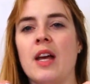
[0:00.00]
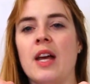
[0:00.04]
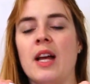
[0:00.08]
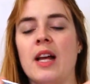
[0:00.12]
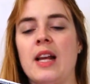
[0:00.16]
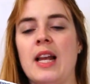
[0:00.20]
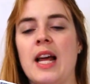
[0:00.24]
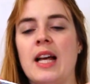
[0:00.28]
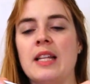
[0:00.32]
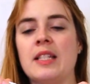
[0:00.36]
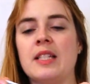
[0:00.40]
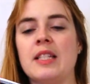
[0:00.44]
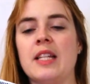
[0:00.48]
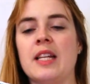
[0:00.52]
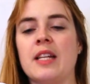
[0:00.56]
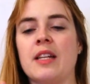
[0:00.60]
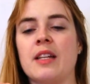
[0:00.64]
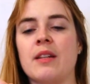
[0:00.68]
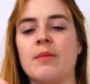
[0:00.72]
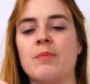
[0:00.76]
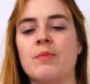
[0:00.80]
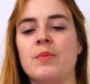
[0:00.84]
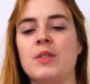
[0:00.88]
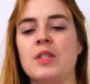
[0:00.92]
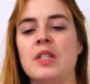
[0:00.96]

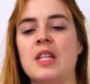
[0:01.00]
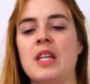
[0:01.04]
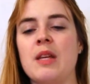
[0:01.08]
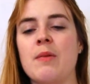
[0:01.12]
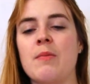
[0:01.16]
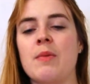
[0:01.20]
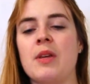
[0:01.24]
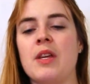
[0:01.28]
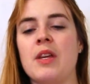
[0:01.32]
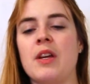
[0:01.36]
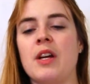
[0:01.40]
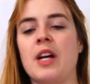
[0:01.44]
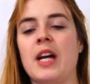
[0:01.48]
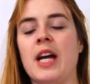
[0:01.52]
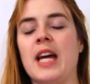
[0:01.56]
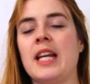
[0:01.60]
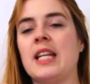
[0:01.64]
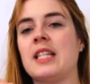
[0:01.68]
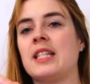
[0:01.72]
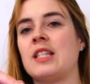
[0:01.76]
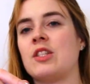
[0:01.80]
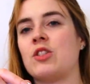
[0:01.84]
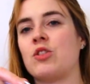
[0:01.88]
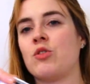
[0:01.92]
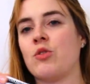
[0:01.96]
elastic seam here, and
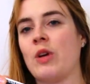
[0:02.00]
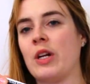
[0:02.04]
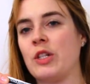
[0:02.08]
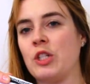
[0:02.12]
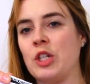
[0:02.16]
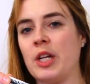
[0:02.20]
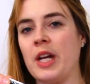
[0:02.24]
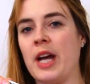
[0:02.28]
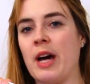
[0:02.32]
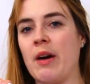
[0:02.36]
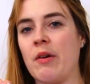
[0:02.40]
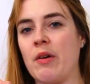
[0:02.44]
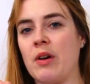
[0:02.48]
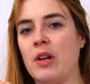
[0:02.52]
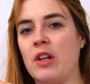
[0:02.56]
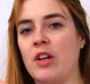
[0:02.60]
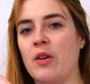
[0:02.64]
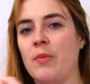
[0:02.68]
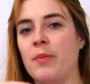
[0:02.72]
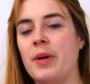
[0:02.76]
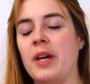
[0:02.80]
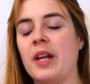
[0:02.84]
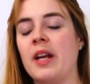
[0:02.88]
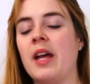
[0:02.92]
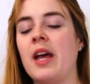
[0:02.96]
it's stretching out a
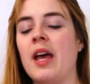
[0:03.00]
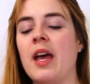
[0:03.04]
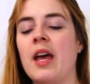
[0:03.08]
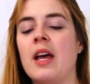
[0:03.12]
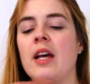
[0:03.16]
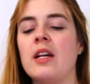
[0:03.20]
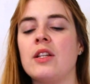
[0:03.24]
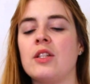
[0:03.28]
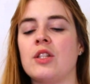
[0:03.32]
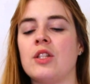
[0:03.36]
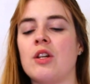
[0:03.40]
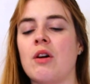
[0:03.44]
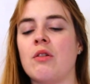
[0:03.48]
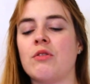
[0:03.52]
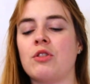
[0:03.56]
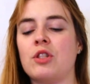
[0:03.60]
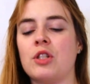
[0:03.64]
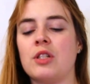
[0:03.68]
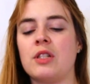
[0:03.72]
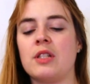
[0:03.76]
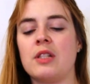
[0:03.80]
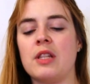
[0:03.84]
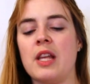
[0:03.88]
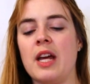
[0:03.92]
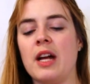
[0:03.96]
little bit. So
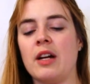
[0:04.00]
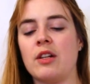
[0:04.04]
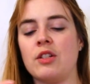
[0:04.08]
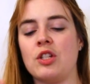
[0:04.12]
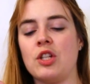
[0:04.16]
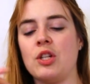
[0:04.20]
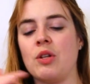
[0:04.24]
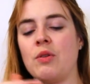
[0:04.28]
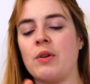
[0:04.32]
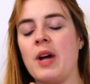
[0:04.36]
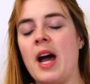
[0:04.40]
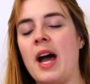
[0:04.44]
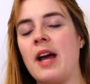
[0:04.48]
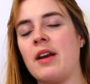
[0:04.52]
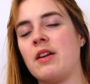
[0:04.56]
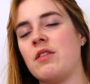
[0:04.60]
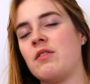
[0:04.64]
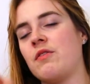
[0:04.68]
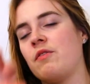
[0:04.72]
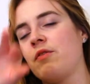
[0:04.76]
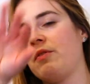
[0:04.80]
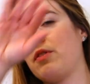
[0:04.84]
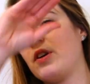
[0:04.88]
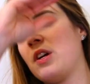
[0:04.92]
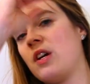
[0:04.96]
just there to kind
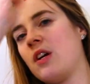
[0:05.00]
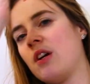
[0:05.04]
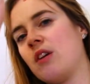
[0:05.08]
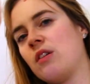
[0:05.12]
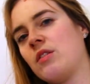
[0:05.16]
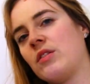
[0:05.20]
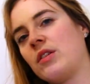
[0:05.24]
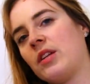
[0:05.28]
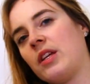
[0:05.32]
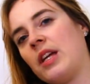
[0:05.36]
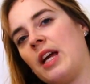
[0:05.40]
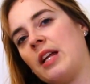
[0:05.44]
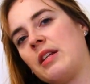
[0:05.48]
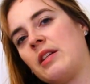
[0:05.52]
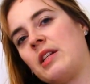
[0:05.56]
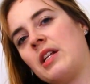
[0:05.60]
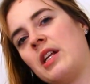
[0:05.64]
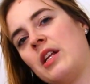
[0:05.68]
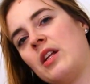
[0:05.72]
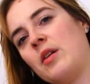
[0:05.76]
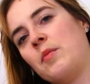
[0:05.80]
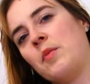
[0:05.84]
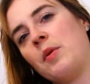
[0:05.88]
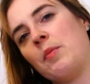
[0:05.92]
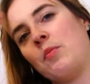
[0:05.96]
of get a
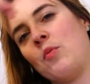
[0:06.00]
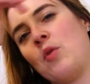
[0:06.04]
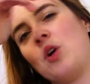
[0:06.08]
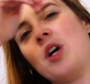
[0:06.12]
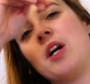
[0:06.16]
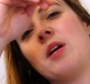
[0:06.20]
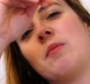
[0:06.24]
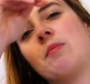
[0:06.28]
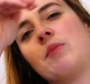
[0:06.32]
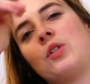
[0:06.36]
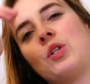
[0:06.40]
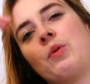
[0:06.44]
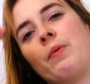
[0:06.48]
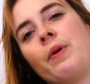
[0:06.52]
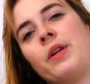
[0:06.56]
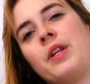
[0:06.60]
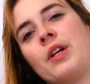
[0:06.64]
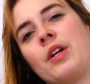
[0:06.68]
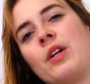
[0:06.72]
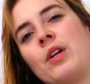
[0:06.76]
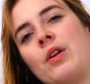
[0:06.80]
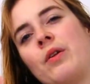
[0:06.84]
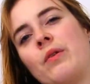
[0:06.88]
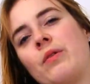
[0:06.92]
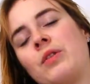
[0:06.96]
little bit more in between the
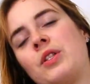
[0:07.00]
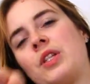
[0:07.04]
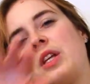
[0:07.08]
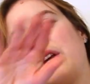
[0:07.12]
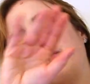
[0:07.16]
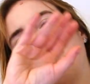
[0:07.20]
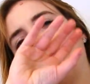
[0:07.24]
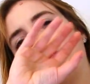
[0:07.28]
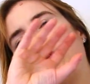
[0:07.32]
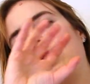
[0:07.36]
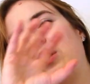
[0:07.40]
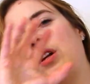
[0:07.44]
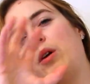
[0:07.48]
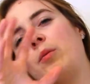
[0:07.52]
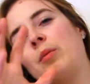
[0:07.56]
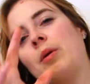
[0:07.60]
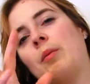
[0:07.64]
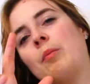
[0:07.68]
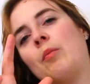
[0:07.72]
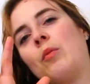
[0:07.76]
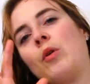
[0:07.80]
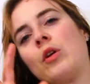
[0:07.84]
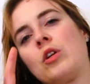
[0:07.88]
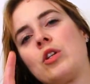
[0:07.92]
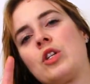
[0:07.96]
glutes, give you a little
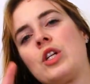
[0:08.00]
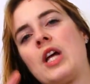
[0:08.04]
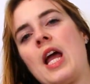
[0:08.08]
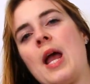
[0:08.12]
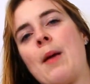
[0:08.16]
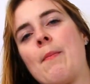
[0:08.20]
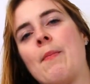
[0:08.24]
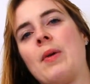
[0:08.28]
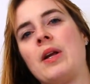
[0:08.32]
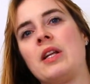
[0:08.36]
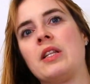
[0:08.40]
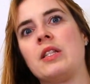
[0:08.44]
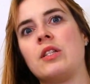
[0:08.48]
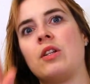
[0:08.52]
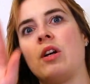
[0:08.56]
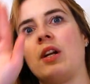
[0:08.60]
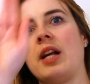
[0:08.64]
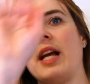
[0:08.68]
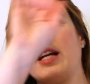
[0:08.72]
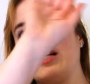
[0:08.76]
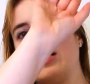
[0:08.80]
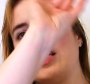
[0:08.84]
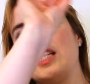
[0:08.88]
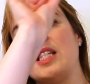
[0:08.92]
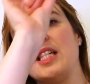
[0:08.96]
bit more shape, but it's not
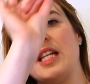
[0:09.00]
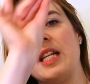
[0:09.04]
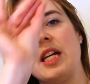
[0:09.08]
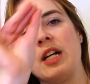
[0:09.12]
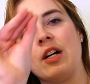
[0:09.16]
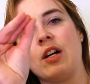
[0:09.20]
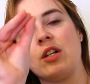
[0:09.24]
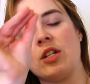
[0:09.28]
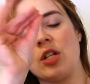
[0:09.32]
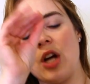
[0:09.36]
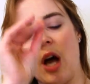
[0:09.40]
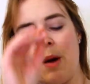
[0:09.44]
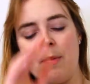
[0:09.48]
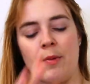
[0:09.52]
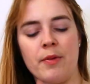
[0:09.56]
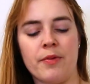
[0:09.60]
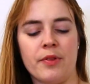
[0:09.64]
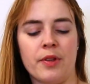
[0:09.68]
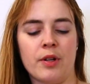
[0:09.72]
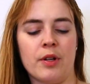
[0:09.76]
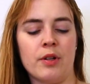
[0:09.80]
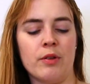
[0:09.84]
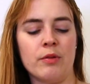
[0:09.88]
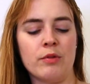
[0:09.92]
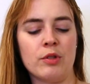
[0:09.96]
sitting on top of
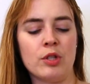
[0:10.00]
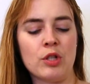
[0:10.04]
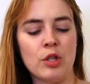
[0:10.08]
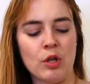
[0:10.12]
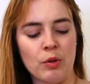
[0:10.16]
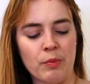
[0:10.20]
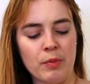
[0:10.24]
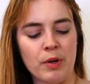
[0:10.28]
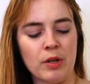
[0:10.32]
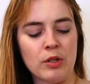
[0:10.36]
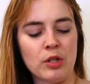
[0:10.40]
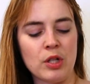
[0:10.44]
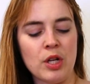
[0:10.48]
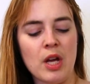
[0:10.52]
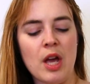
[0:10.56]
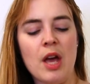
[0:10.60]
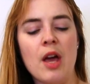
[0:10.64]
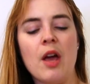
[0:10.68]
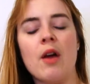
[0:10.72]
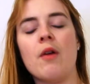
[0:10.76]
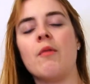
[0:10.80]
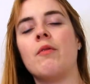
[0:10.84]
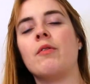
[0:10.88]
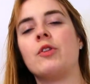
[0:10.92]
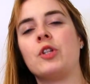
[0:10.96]
the glutes too much,
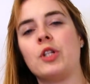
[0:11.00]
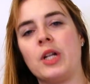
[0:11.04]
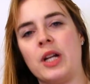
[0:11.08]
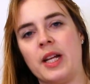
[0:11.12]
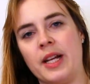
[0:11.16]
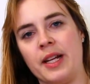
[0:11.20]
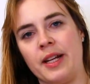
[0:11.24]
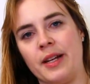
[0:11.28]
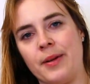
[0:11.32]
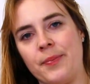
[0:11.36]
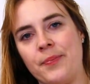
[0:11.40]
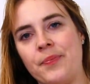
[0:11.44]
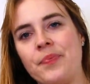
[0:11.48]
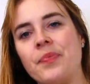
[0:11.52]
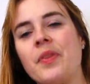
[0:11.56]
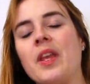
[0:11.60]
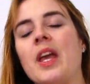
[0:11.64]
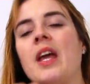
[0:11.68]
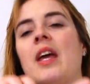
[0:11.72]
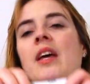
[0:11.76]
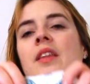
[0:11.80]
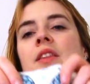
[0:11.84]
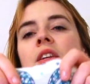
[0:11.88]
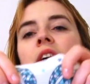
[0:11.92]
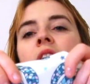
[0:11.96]
which I like.
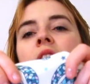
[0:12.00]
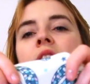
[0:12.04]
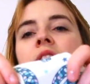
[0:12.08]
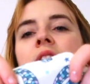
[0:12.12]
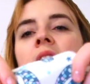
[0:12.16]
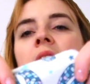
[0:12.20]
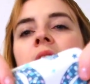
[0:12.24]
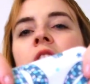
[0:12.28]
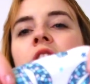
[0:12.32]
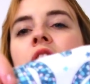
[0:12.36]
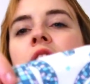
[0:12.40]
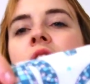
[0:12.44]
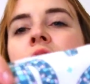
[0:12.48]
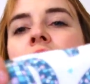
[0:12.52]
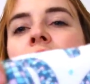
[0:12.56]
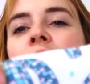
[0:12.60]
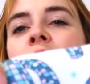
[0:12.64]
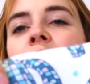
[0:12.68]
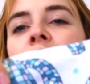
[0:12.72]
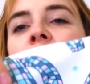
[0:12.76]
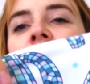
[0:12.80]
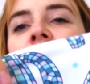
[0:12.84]
They also actually do have a